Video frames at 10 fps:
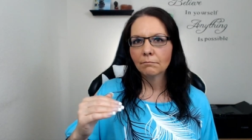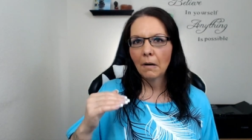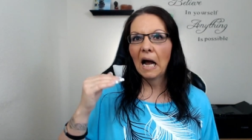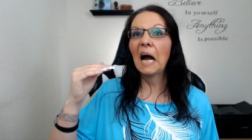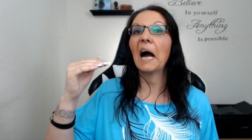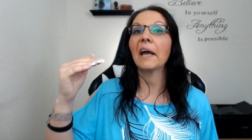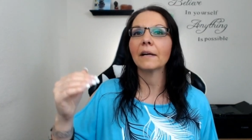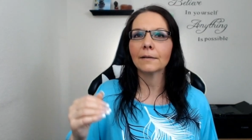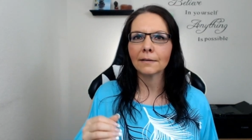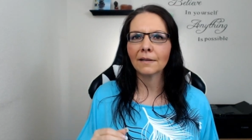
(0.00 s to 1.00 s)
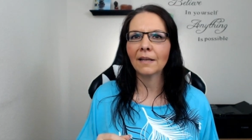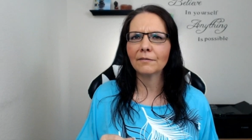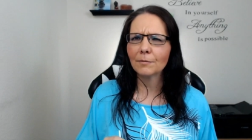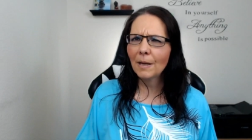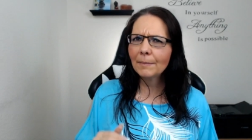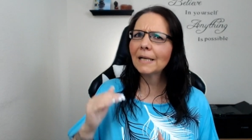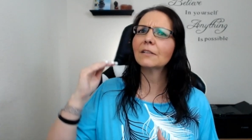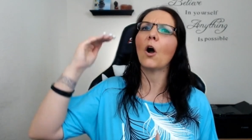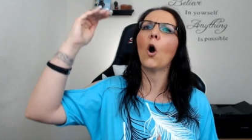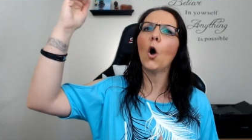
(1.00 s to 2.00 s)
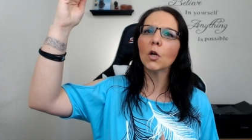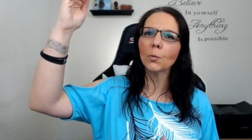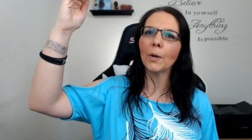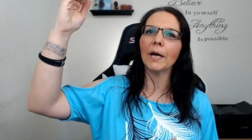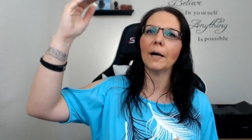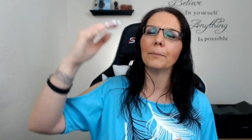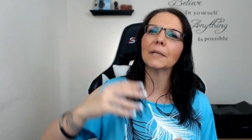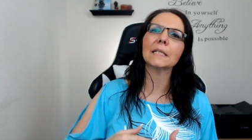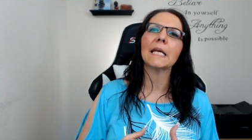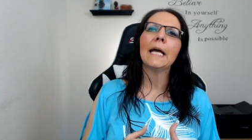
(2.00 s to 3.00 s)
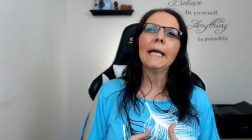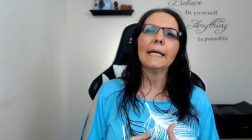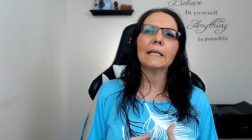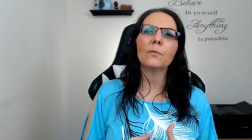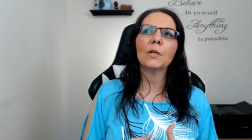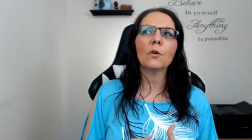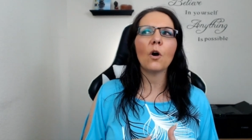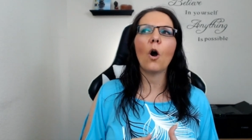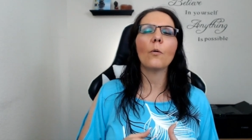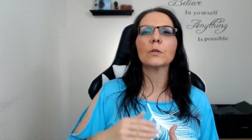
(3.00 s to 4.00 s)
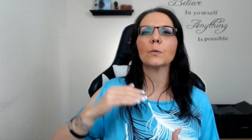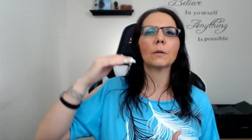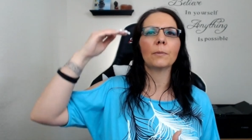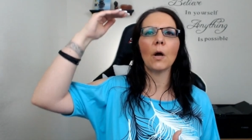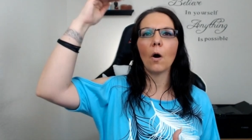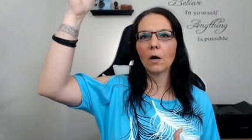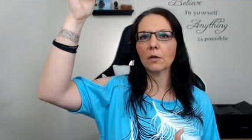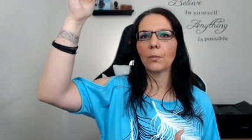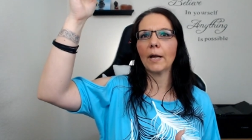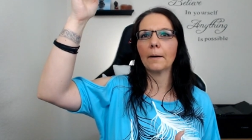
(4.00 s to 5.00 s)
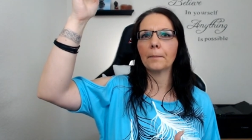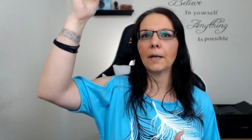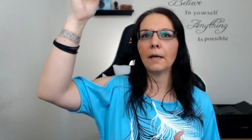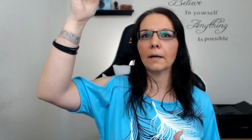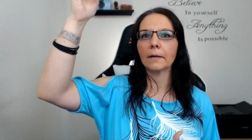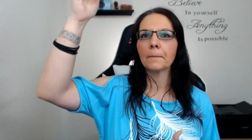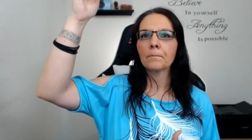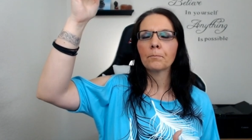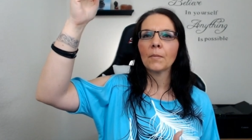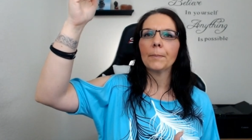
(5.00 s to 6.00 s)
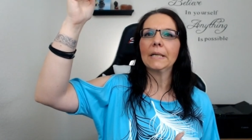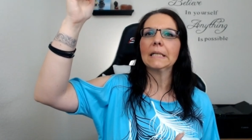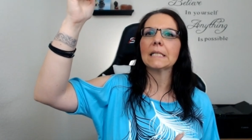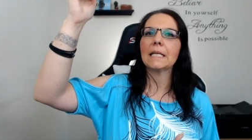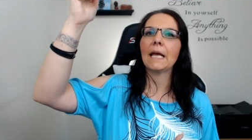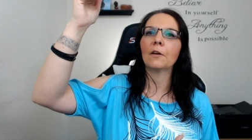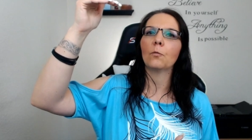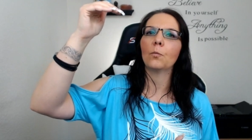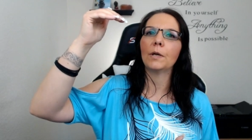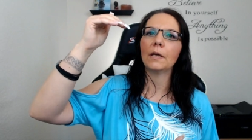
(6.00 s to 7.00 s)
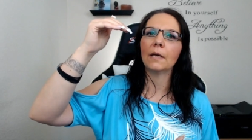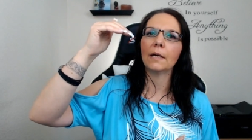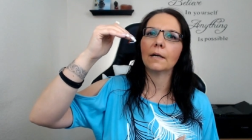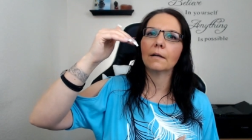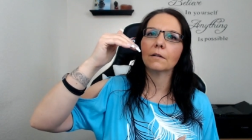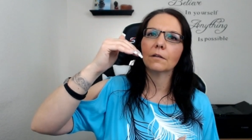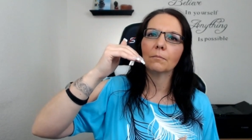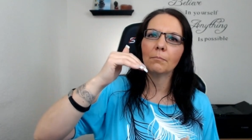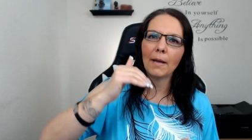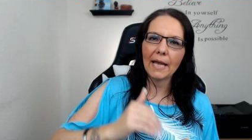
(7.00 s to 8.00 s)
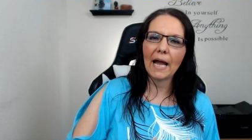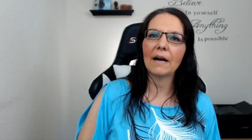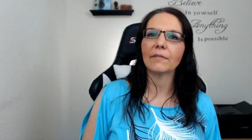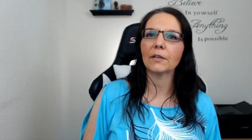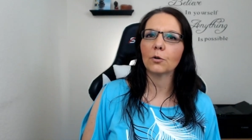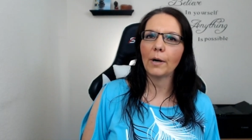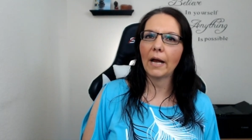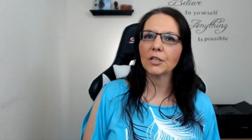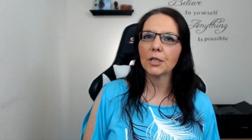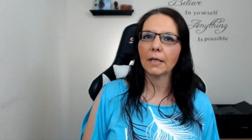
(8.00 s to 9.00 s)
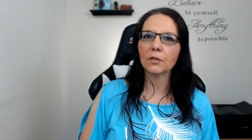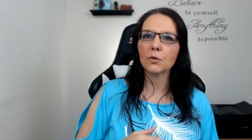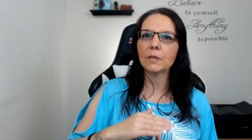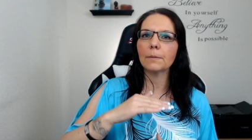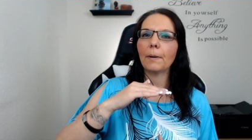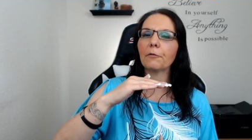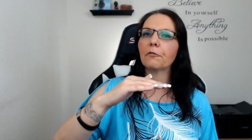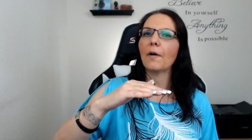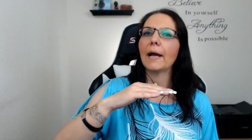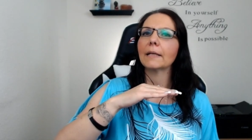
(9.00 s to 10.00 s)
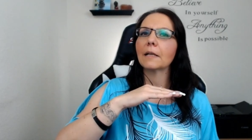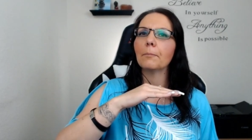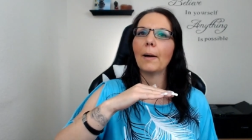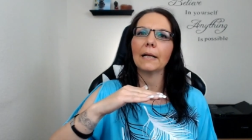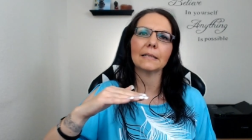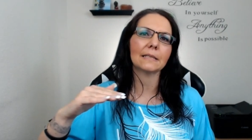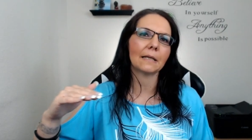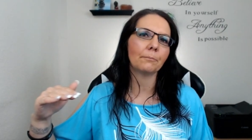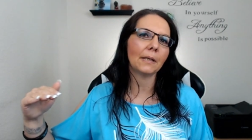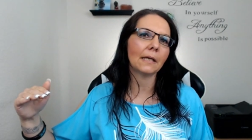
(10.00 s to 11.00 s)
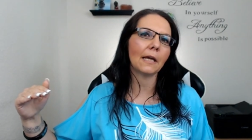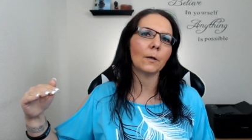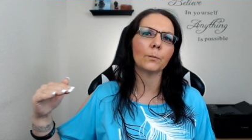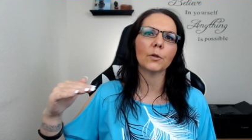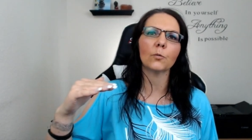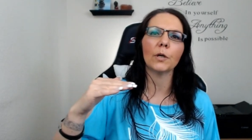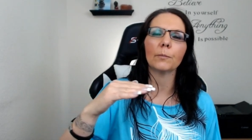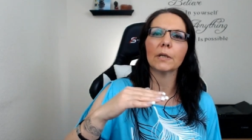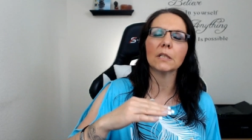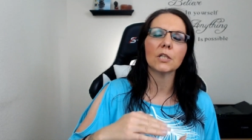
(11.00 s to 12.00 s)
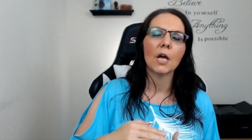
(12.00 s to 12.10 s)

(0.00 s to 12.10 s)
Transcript: higher level maybe not all the way up because it, we don't always want to be all the way up here because then we may have that crash landing, So it's about finding that balance, that being in between, because